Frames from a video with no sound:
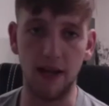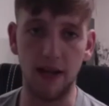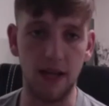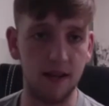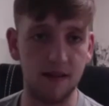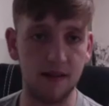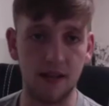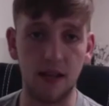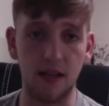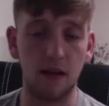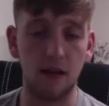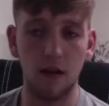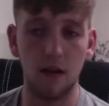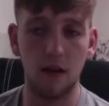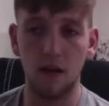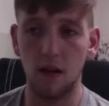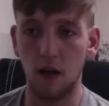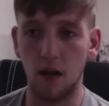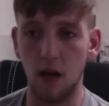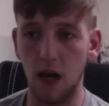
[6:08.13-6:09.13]
easy.
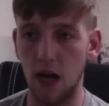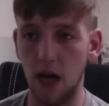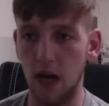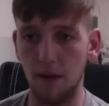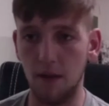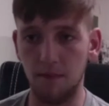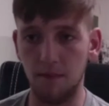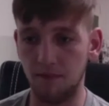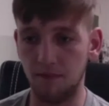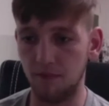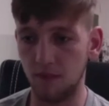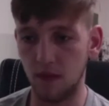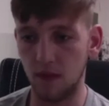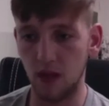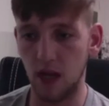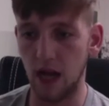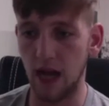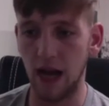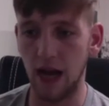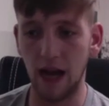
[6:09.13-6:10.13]

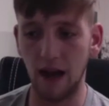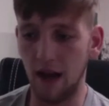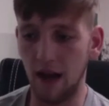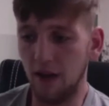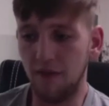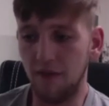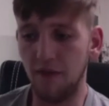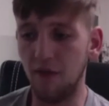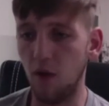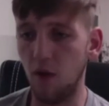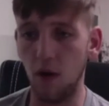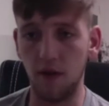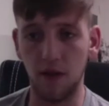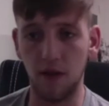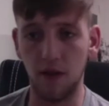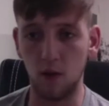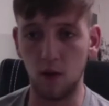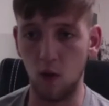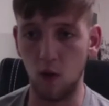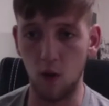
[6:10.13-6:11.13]
I've fought at the
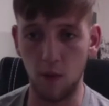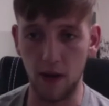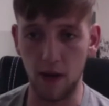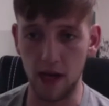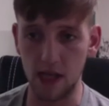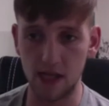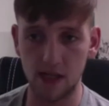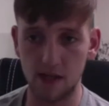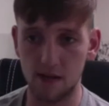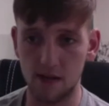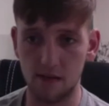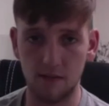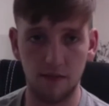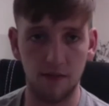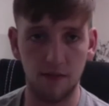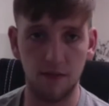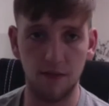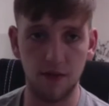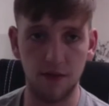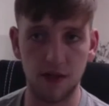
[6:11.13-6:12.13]
lower weights
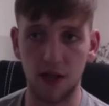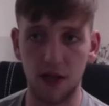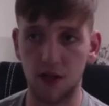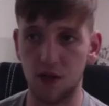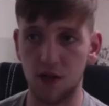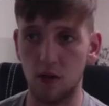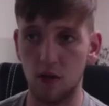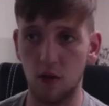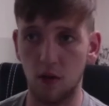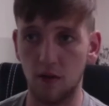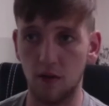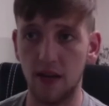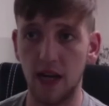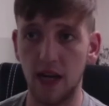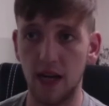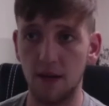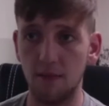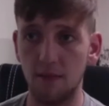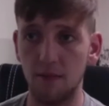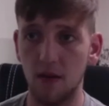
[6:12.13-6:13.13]
for such a long
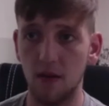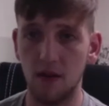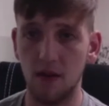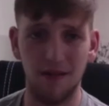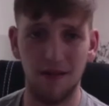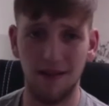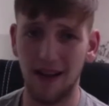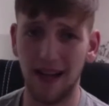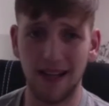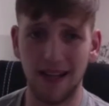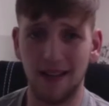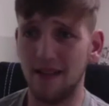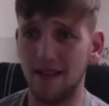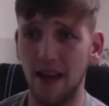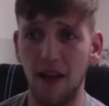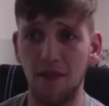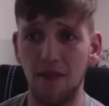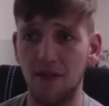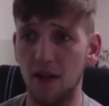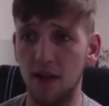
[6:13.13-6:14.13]
time. I can
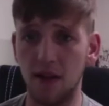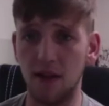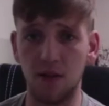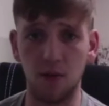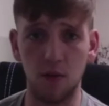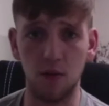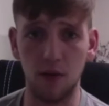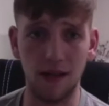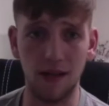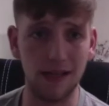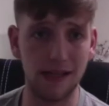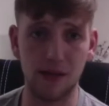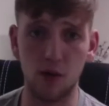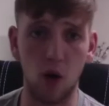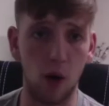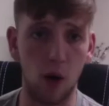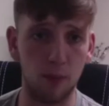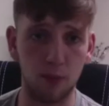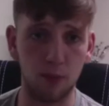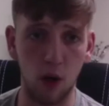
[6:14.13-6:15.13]
definitely do it. It's
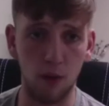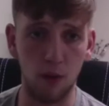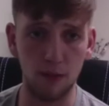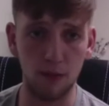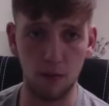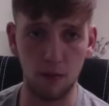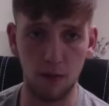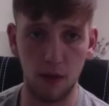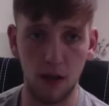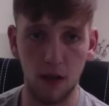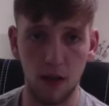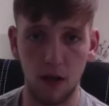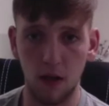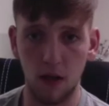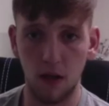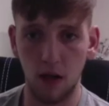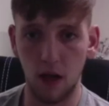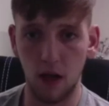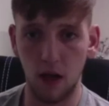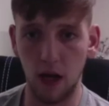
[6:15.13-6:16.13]
not a problem.
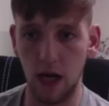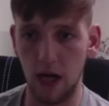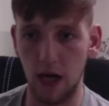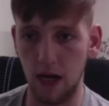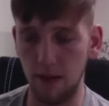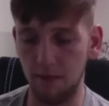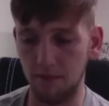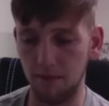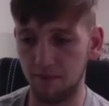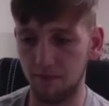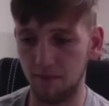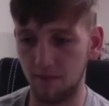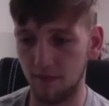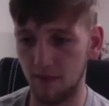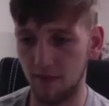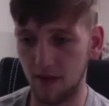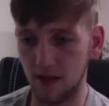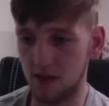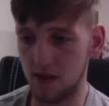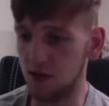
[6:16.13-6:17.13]

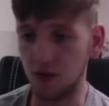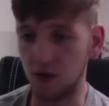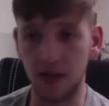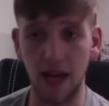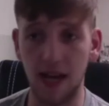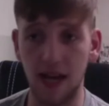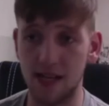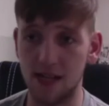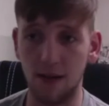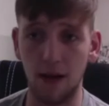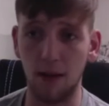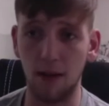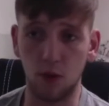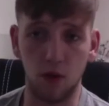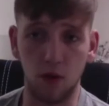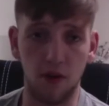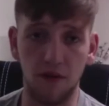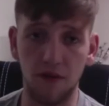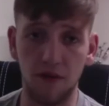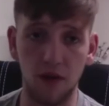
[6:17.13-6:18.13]
So yes, I'm
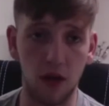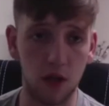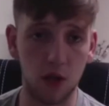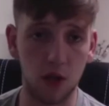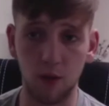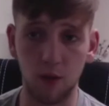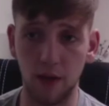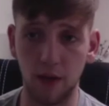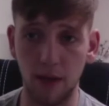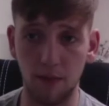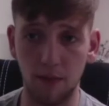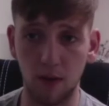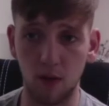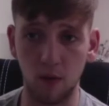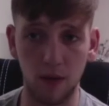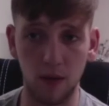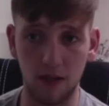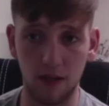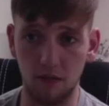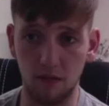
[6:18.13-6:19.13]
going to fluctuate
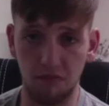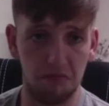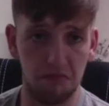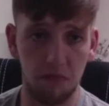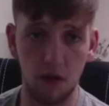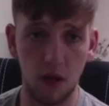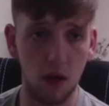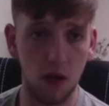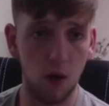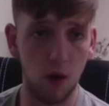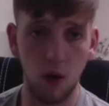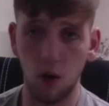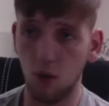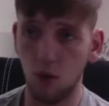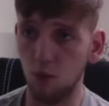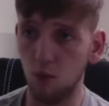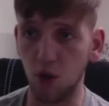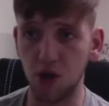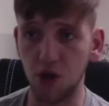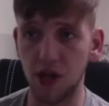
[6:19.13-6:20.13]
between
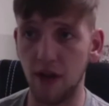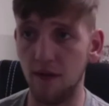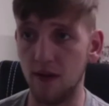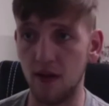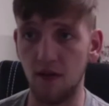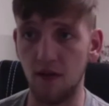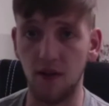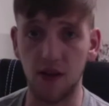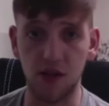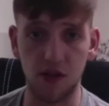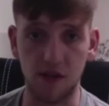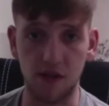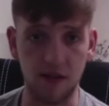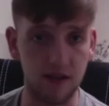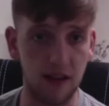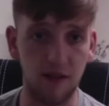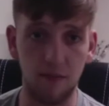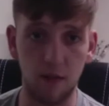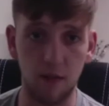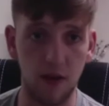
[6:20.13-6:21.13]
whichever division has
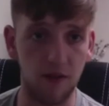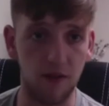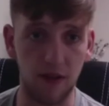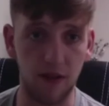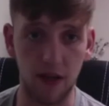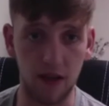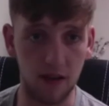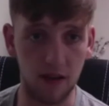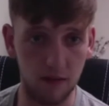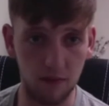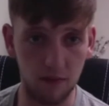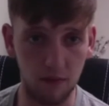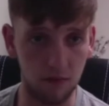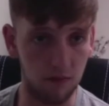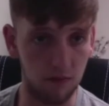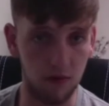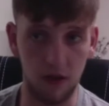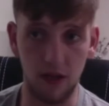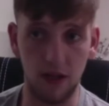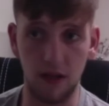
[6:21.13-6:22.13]
given me a fight,
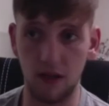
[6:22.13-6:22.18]
really.